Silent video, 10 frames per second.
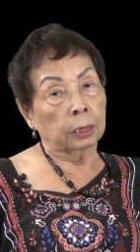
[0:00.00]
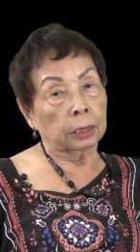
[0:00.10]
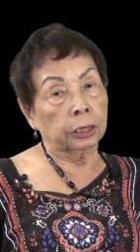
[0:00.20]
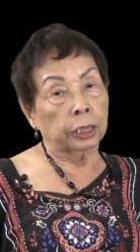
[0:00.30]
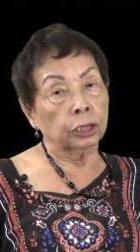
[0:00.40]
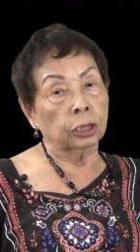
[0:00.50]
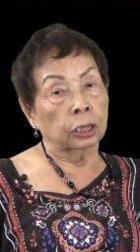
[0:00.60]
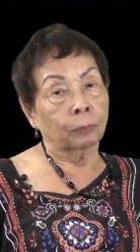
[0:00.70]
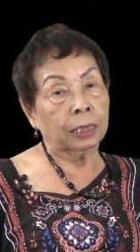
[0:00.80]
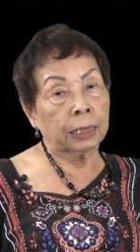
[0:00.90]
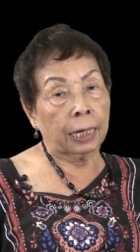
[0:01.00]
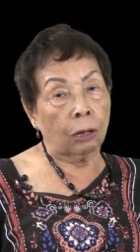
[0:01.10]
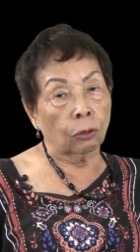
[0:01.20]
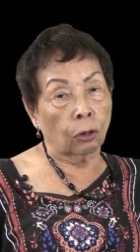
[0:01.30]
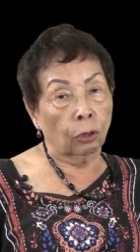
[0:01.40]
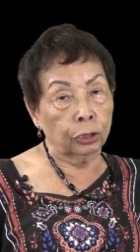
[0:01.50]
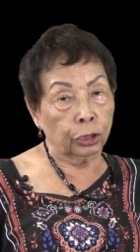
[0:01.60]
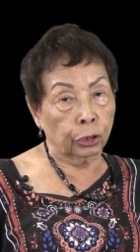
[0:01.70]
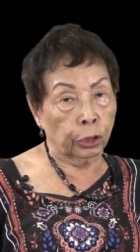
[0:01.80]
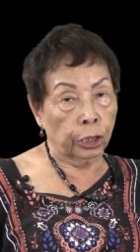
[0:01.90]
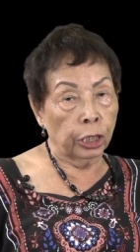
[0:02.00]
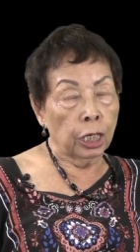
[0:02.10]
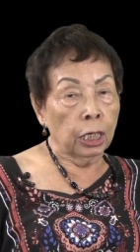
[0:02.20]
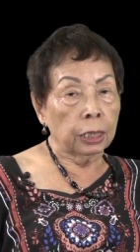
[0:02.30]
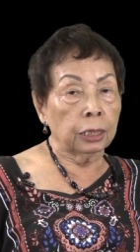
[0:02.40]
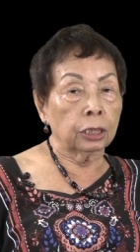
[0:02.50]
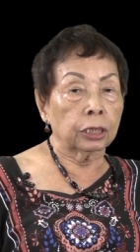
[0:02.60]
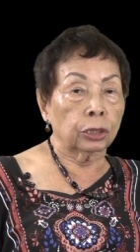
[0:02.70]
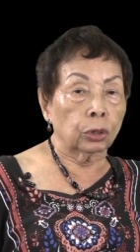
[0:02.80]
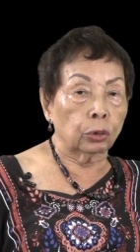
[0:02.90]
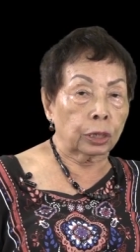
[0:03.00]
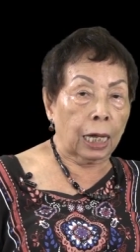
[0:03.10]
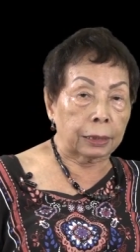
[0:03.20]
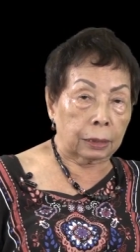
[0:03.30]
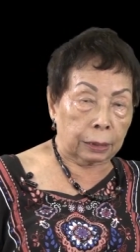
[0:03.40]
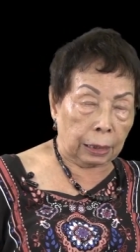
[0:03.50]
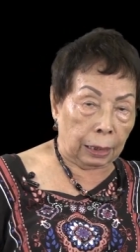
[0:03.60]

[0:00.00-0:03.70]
Research in Mindanao Culture Institute at